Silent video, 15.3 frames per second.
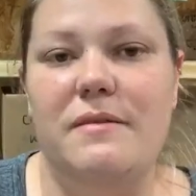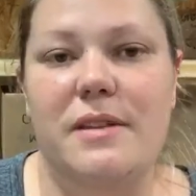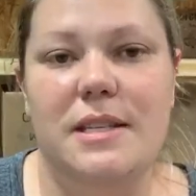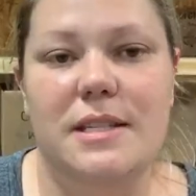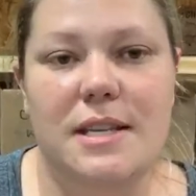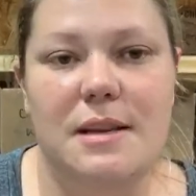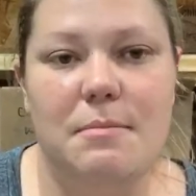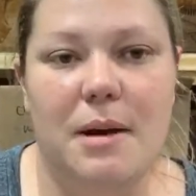
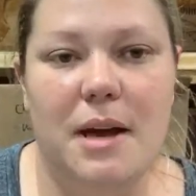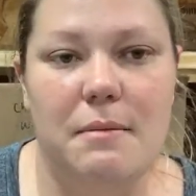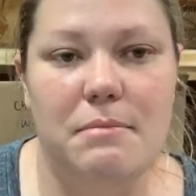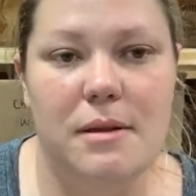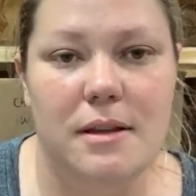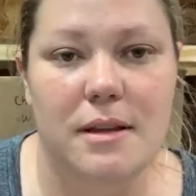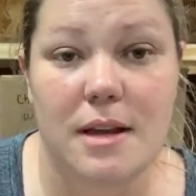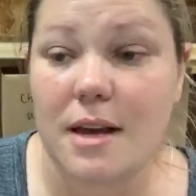PVC pipe.
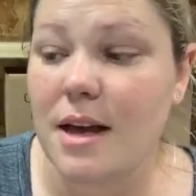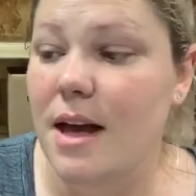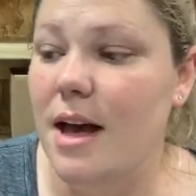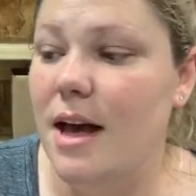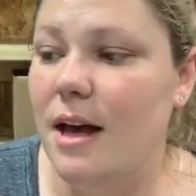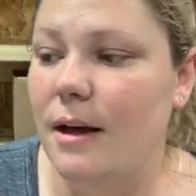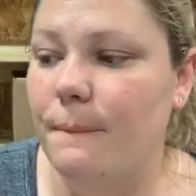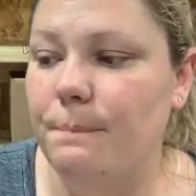
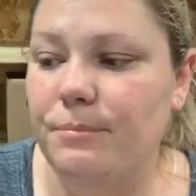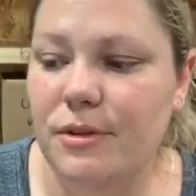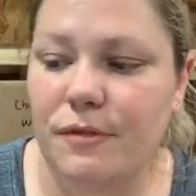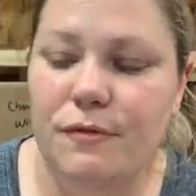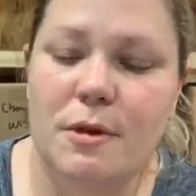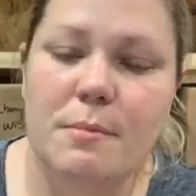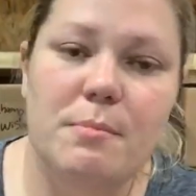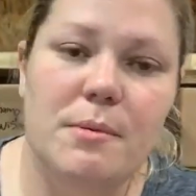The
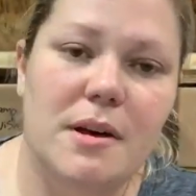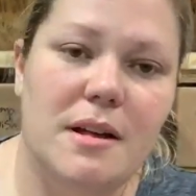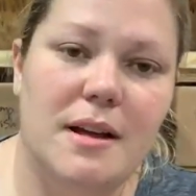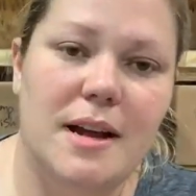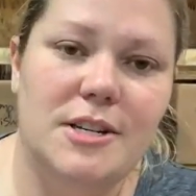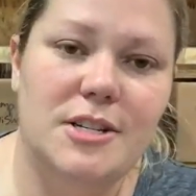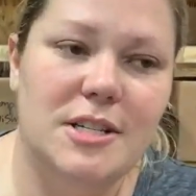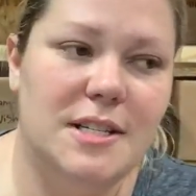football
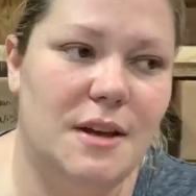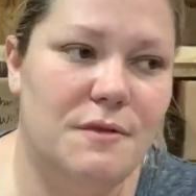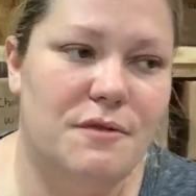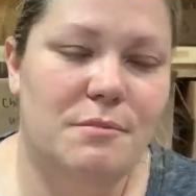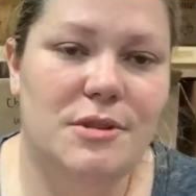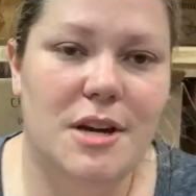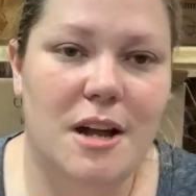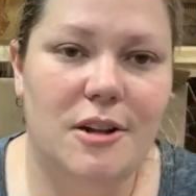I just get
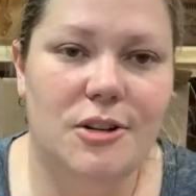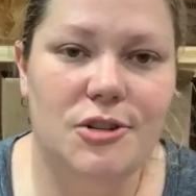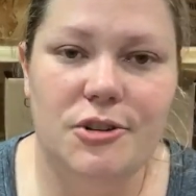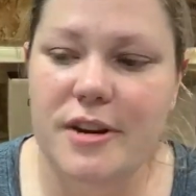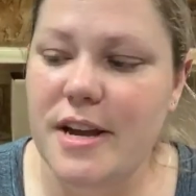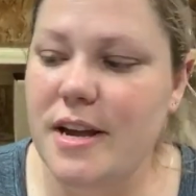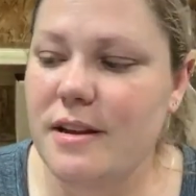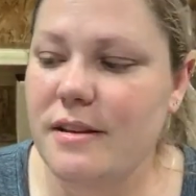from Dollar
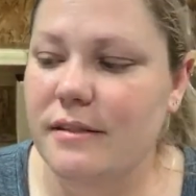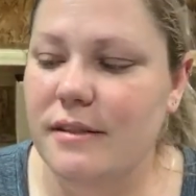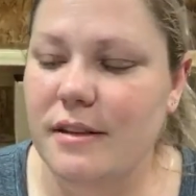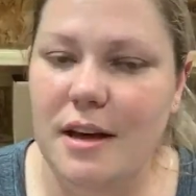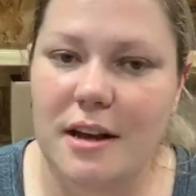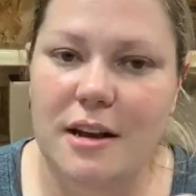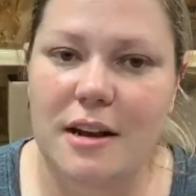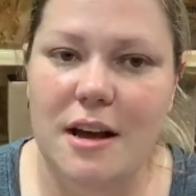Tree,
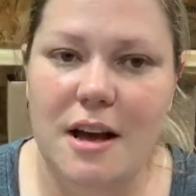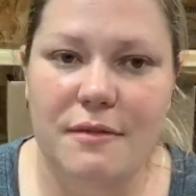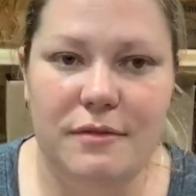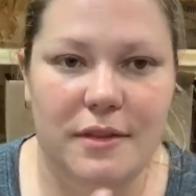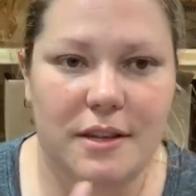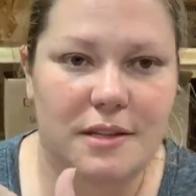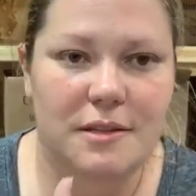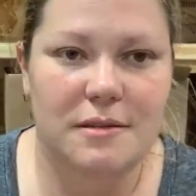cut it off,
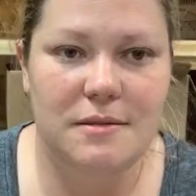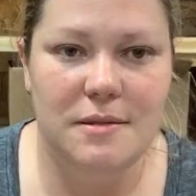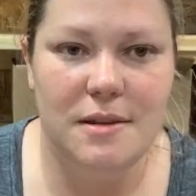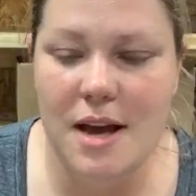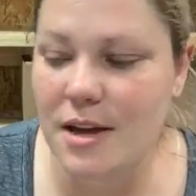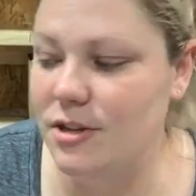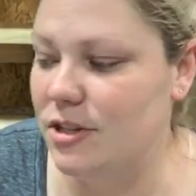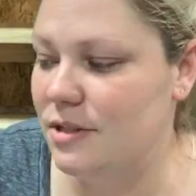and then
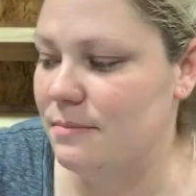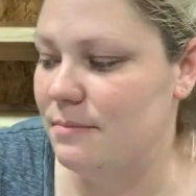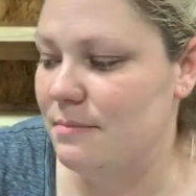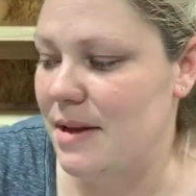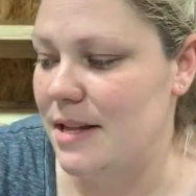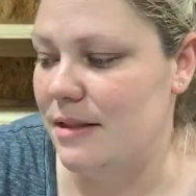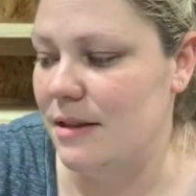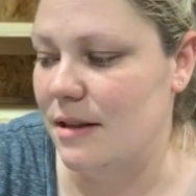I just
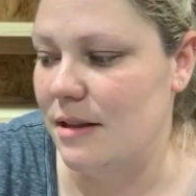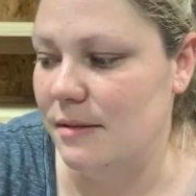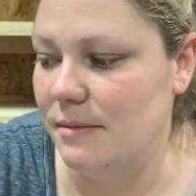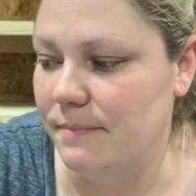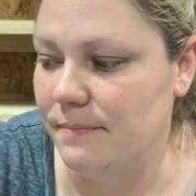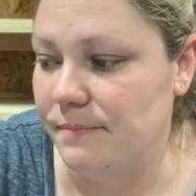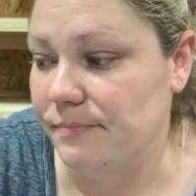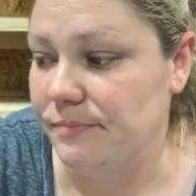make the,
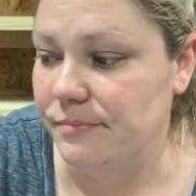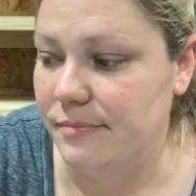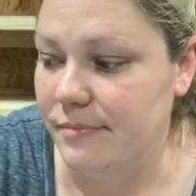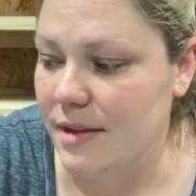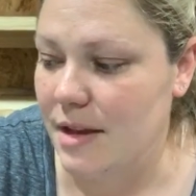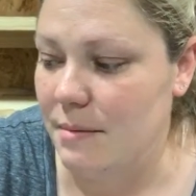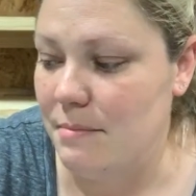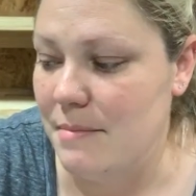
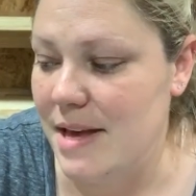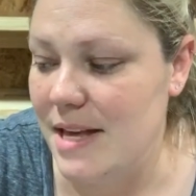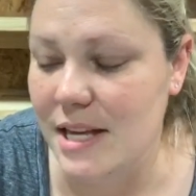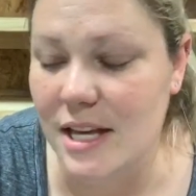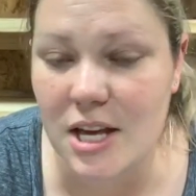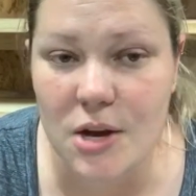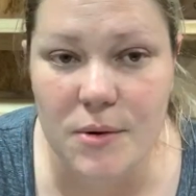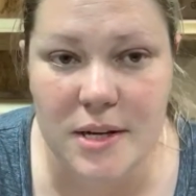make
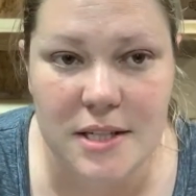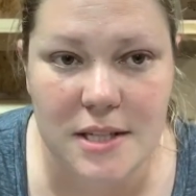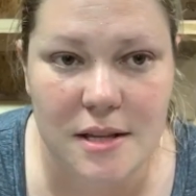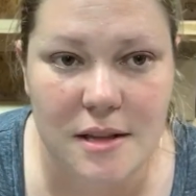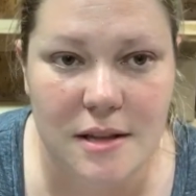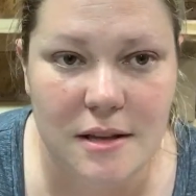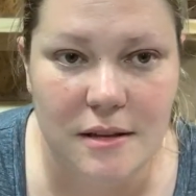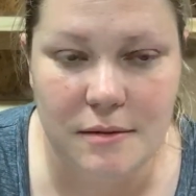it go into
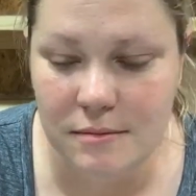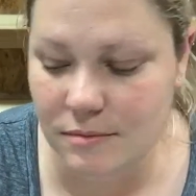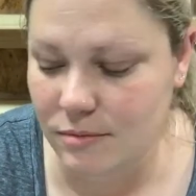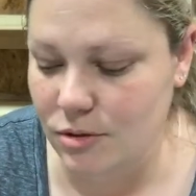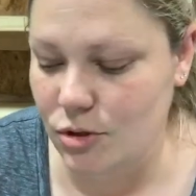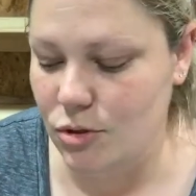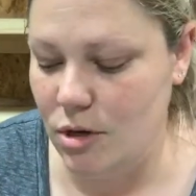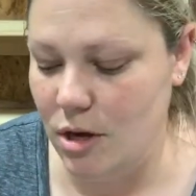the,
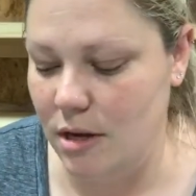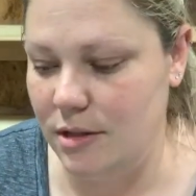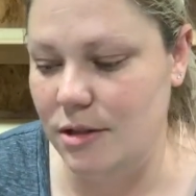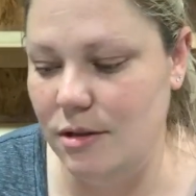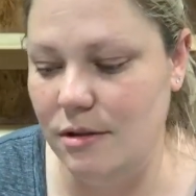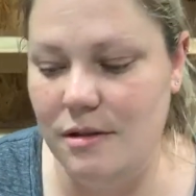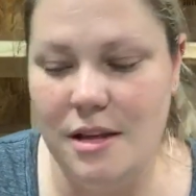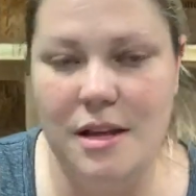
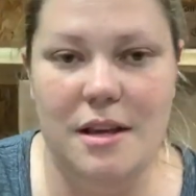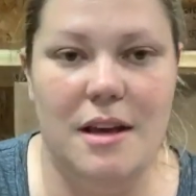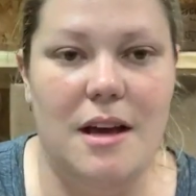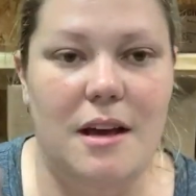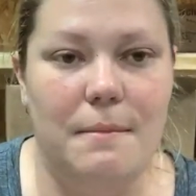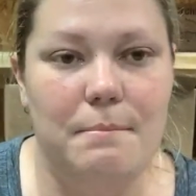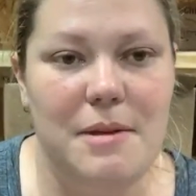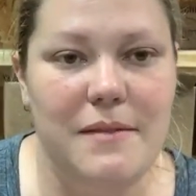onto the
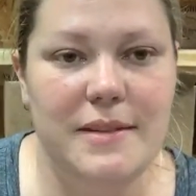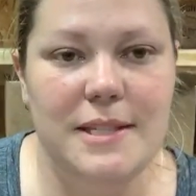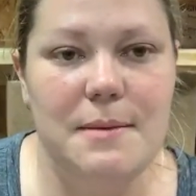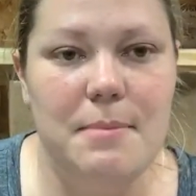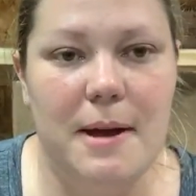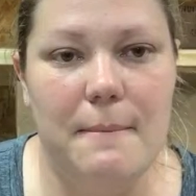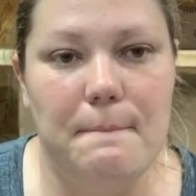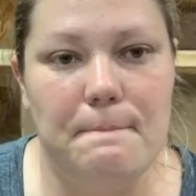PVC
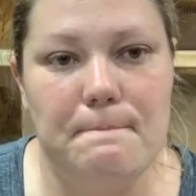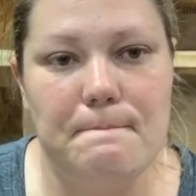pipe.